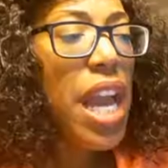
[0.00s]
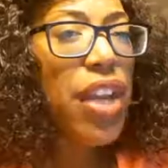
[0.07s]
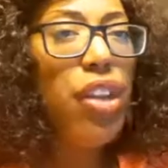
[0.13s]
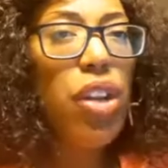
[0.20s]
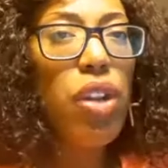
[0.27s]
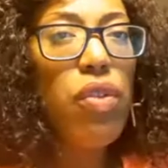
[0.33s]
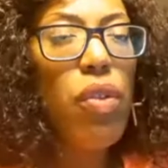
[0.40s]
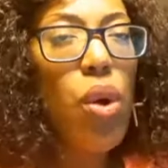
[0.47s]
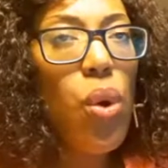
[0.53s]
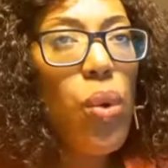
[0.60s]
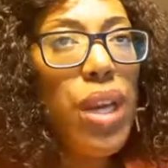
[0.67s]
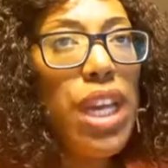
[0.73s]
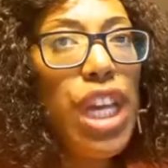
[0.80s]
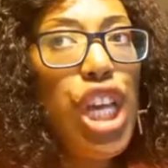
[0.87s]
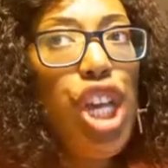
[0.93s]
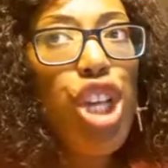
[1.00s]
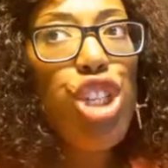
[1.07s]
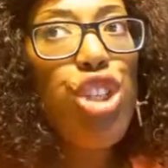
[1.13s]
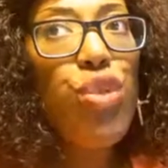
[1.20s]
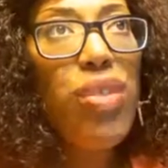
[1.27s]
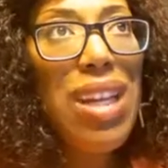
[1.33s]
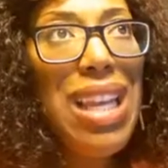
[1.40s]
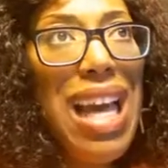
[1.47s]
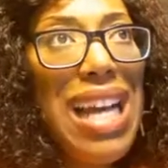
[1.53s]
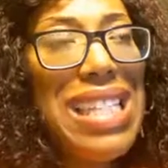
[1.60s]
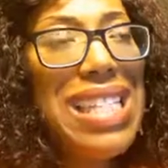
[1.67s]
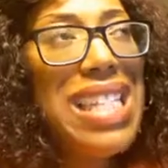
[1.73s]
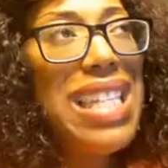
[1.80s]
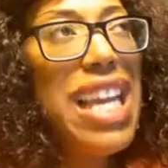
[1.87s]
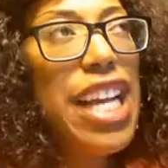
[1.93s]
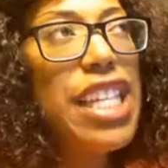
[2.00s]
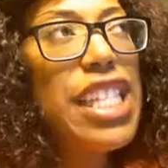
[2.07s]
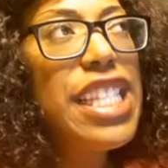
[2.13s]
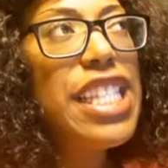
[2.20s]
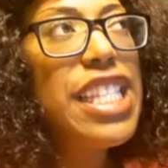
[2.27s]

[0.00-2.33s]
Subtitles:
and you're growing, you realize that there's